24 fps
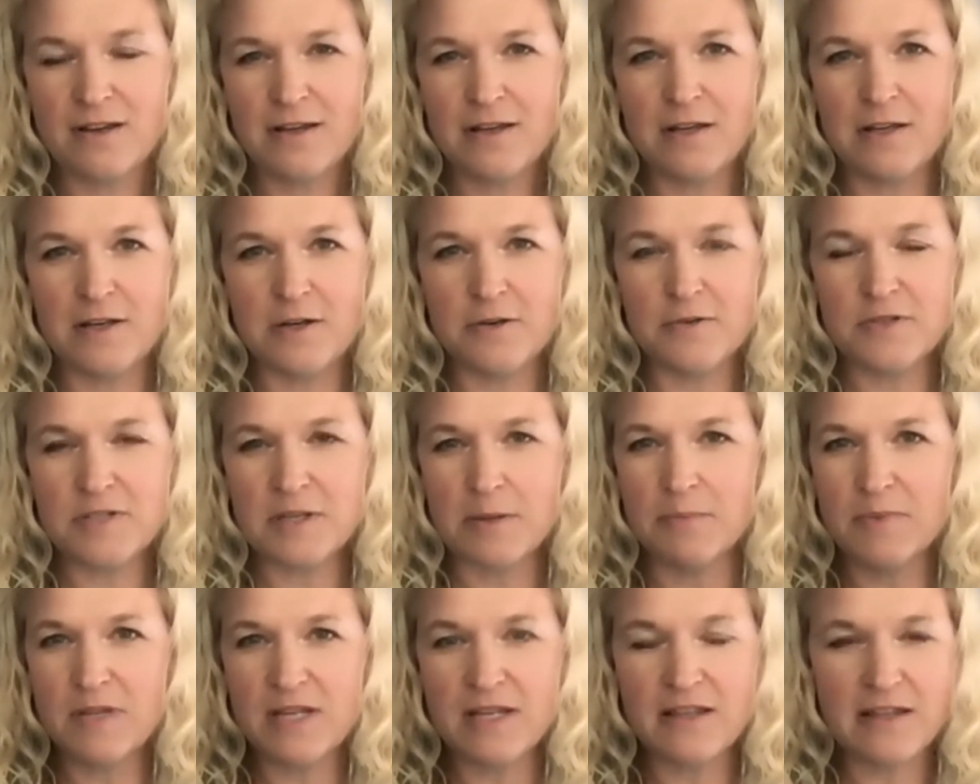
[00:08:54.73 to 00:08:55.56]
you know,
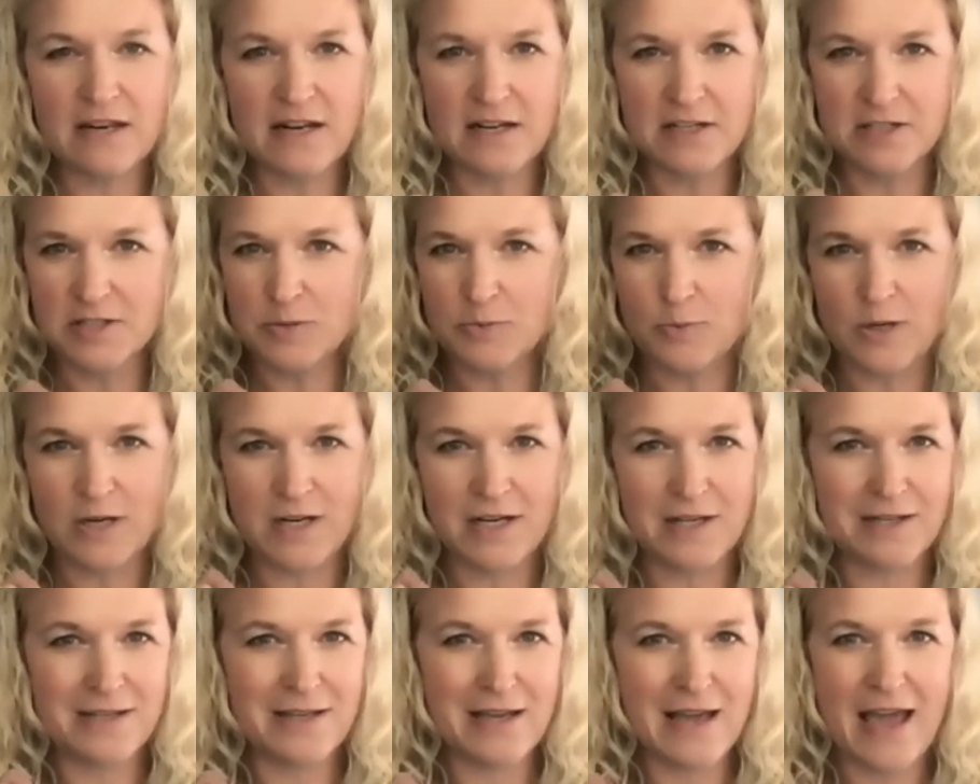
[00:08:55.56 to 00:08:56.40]
something that I just
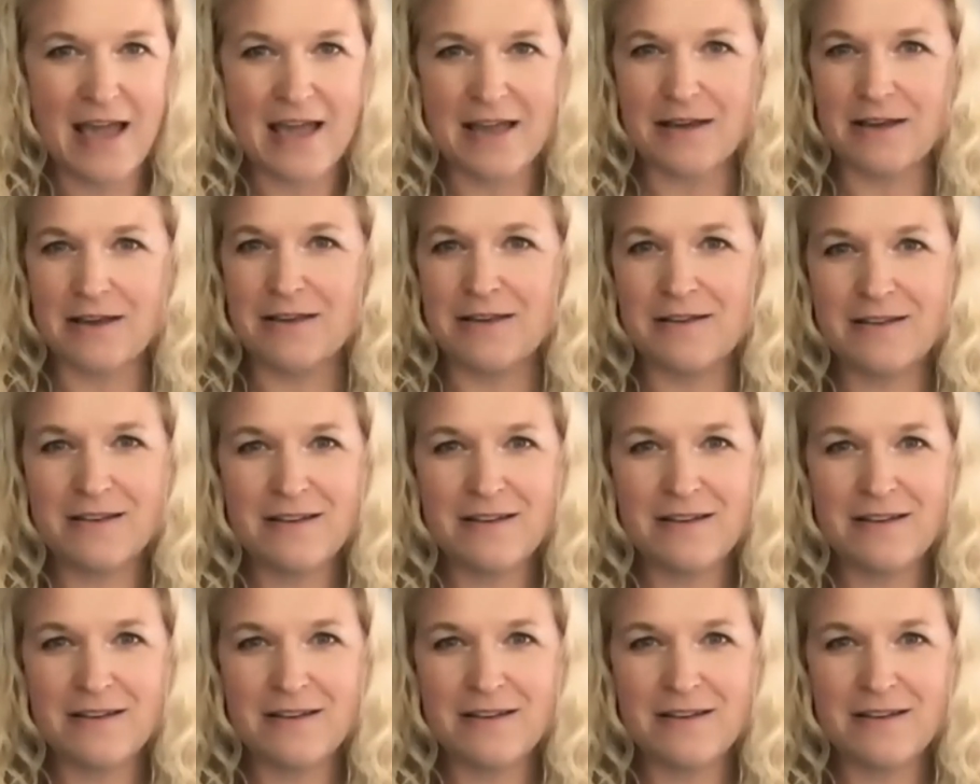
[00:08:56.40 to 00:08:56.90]
want to yank